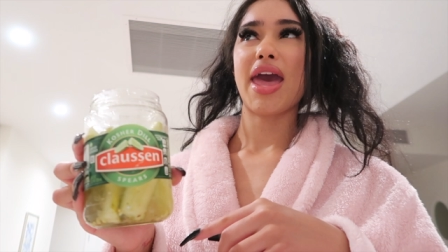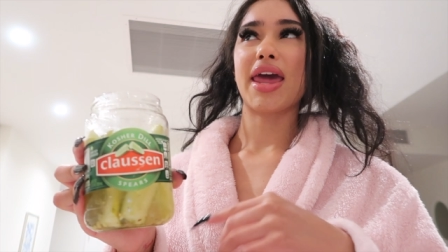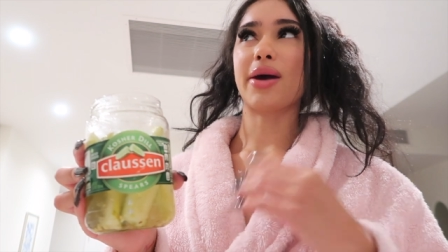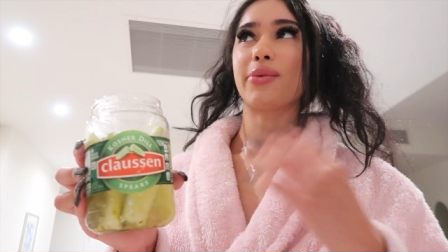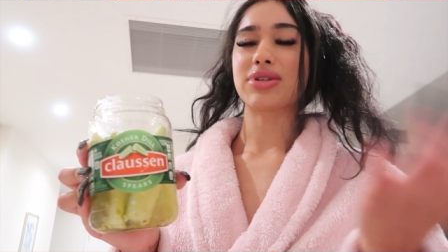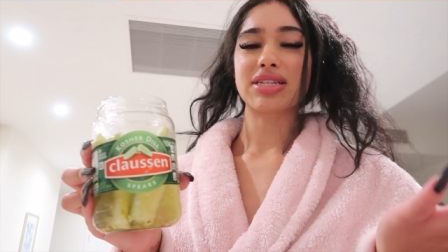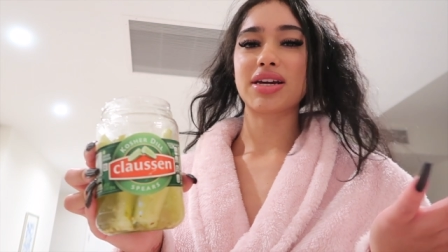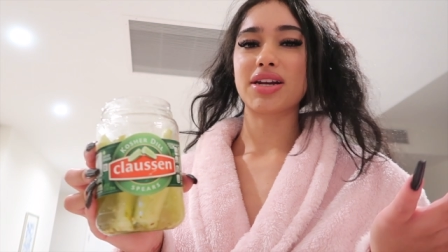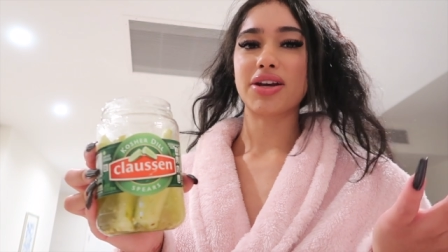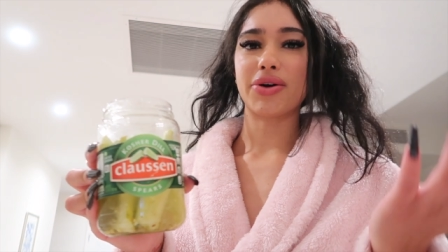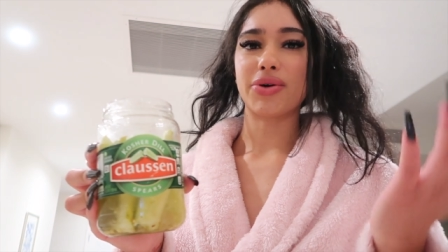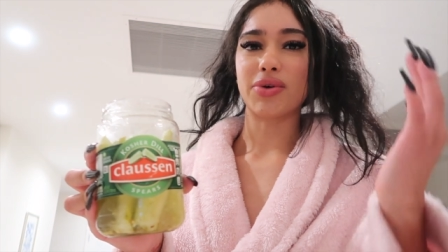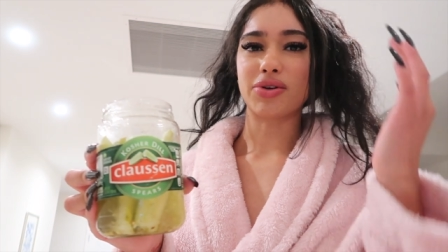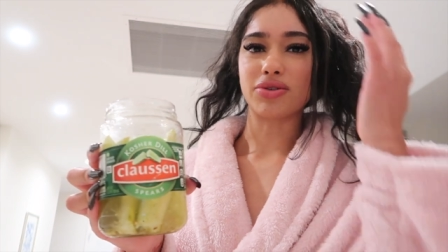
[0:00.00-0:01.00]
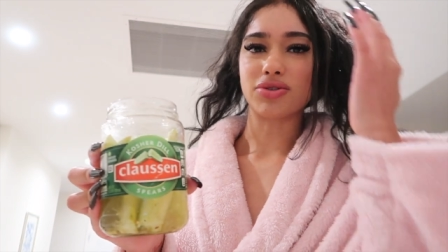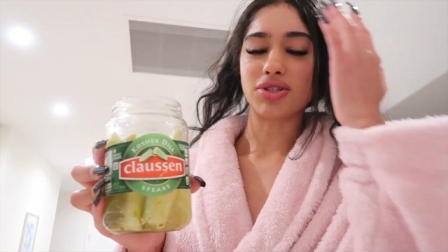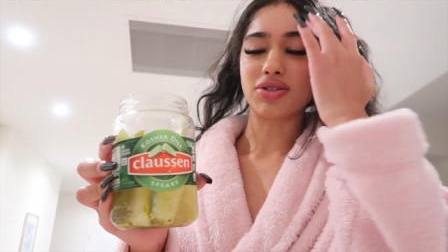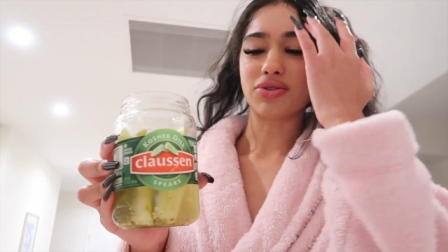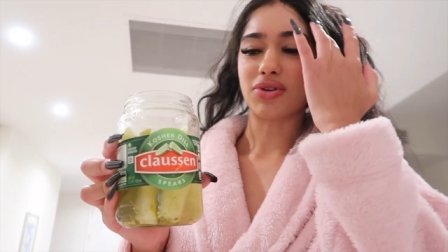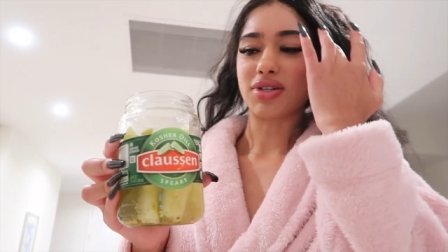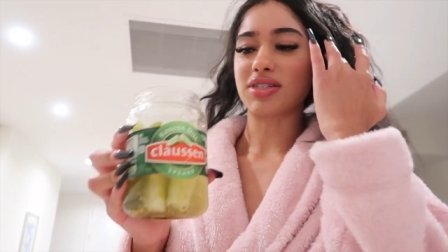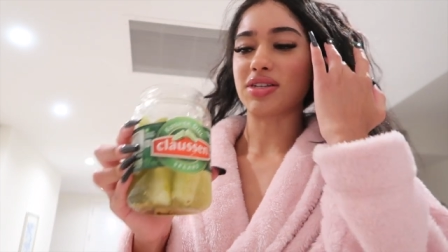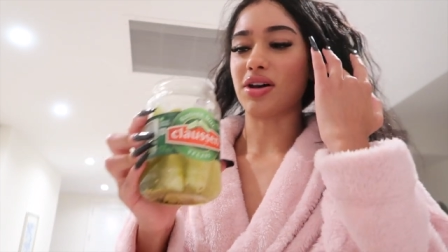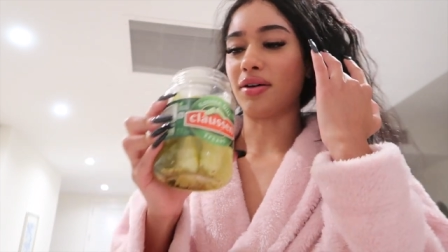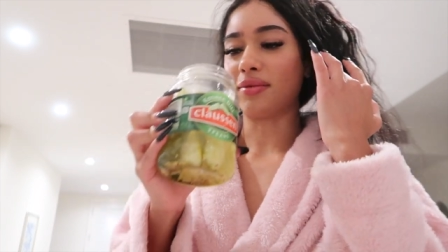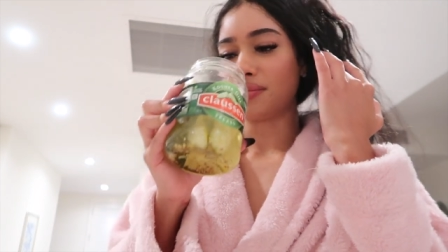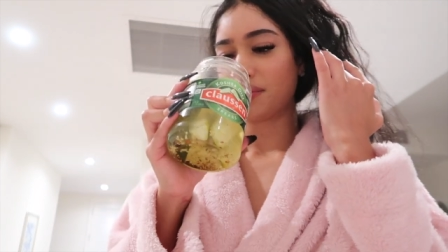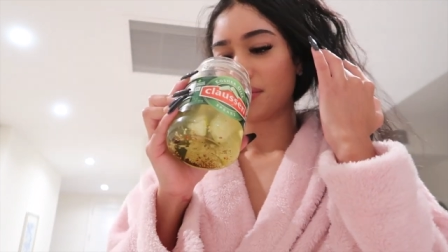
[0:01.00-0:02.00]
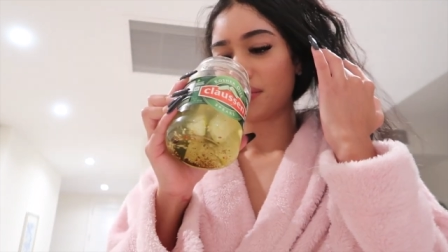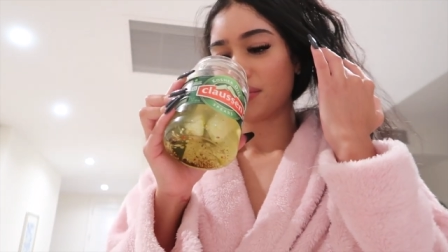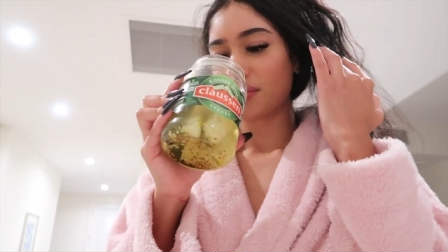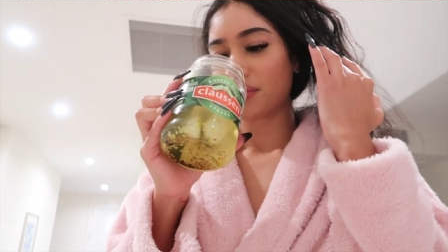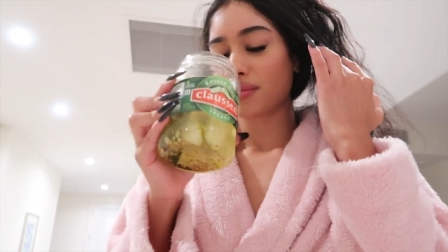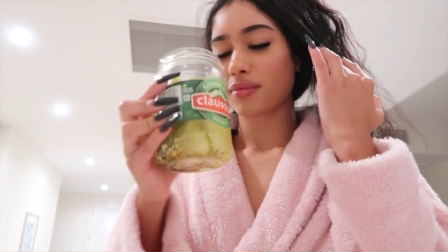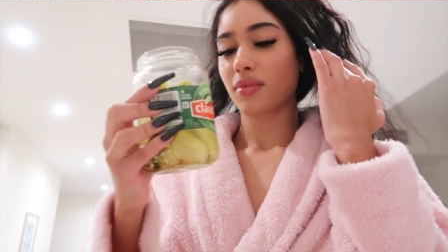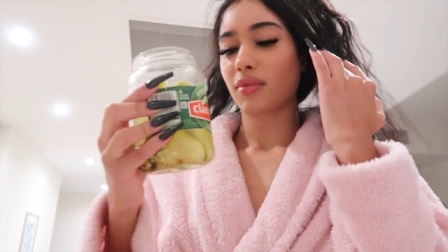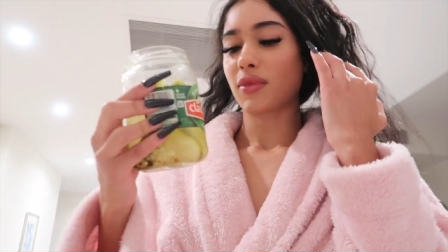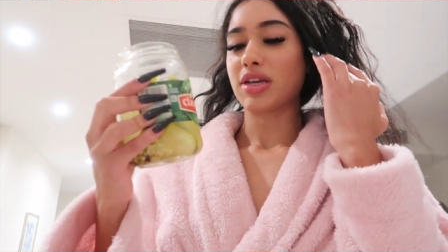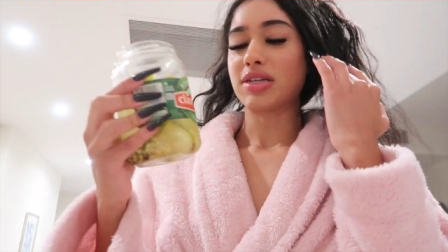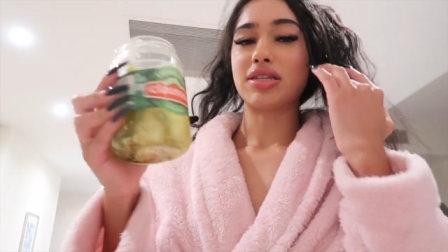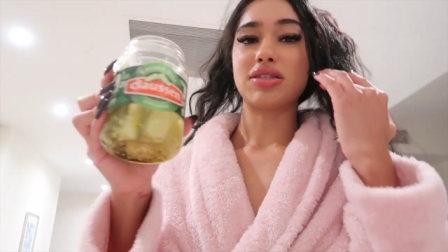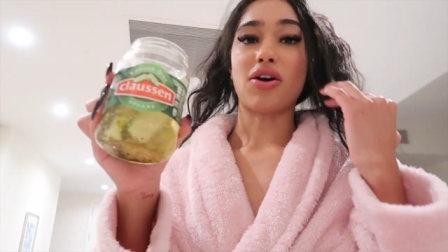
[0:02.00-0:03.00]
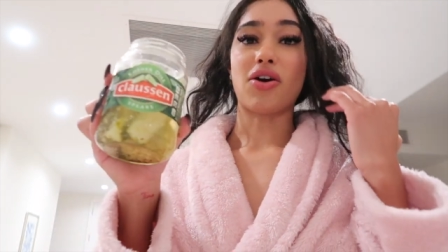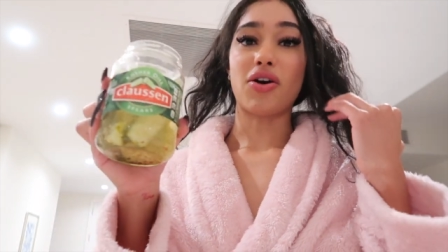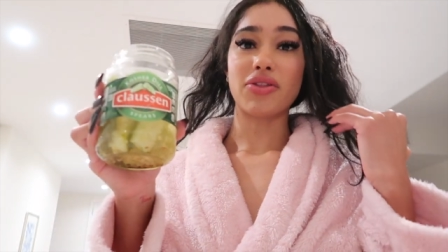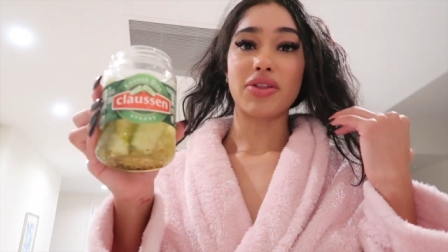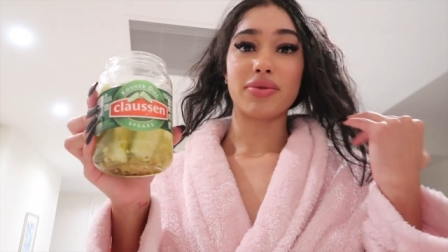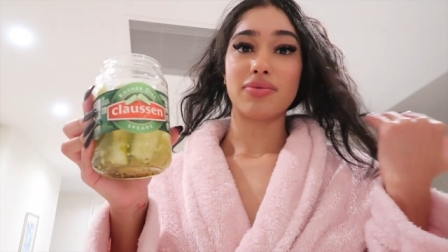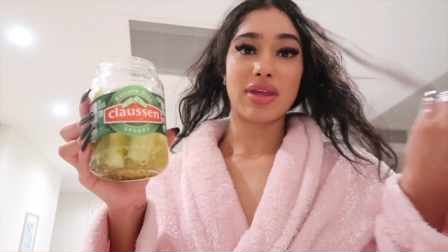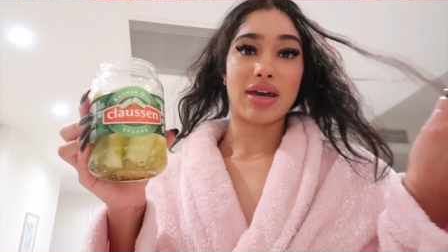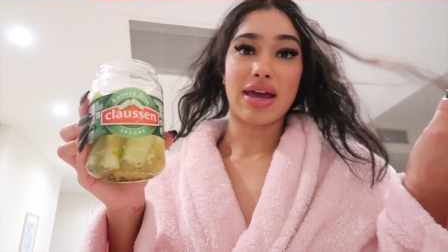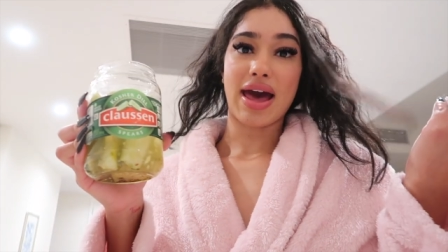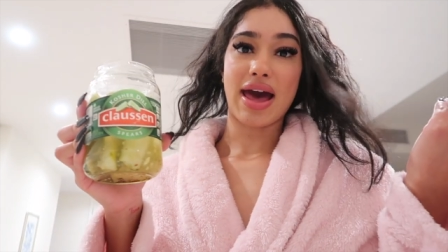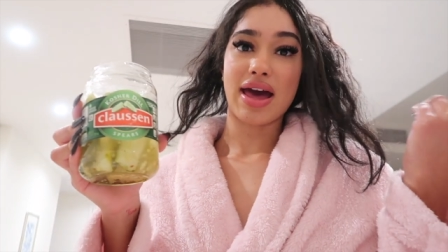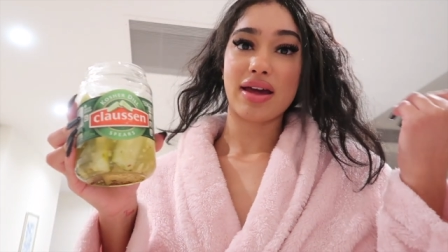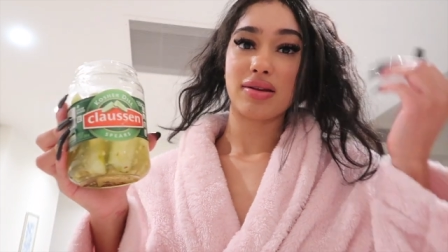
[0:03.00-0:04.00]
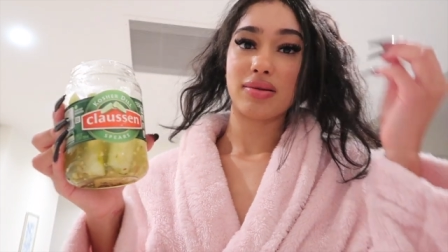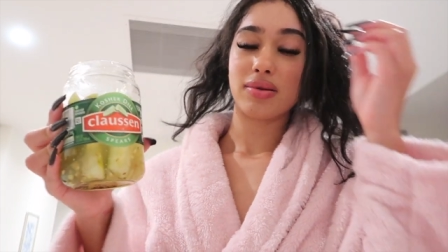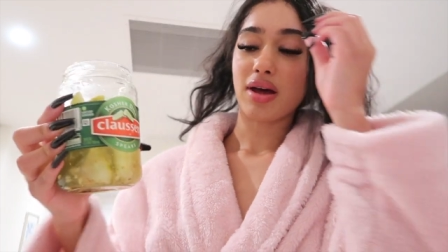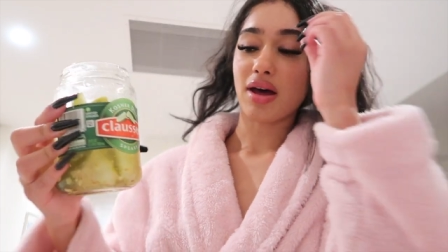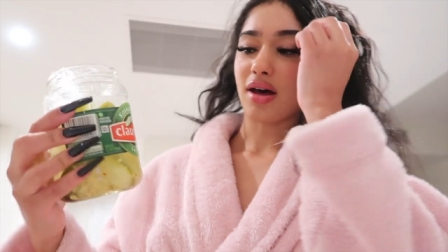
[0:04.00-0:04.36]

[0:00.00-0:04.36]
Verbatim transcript: And I wasn't gonna go to a grocery store, so this is all that they had.